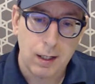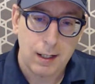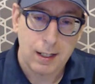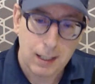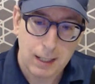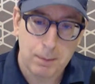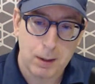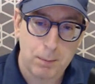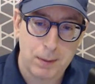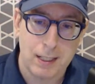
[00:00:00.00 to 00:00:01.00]
hit me
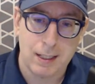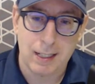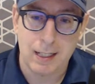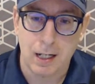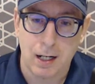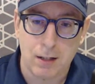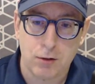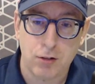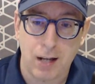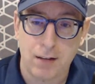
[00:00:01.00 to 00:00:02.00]
up in the
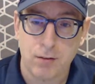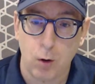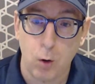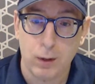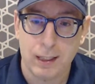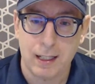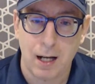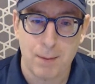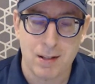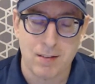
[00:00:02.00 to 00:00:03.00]
chat or the
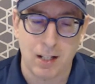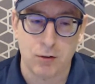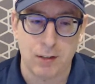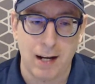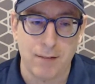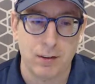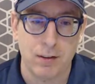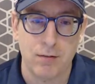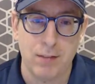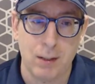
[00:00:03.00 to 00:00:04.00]
comment section after
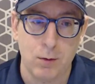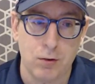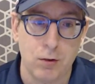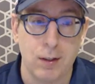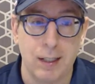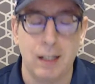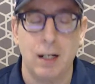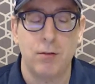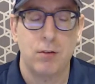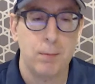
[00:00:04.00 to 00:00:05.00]
this video is done. It'll
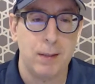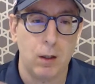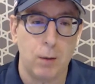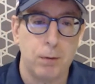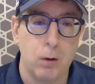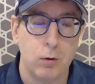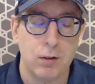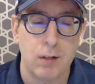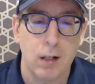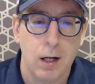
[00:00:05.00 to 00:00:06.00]
obviously be uploaded
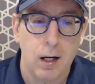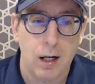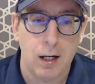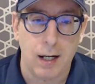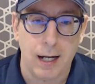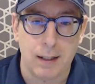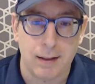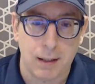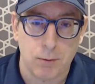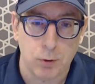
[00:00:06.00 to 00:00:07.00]
and
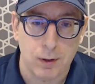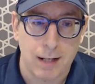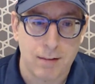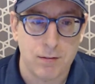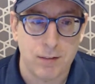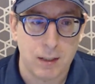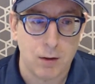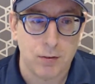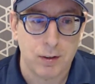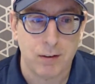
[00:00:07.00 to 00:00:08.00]
then run as a video
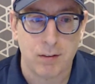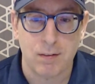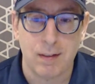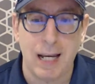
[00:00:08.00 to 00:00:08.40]
for the rest of the day.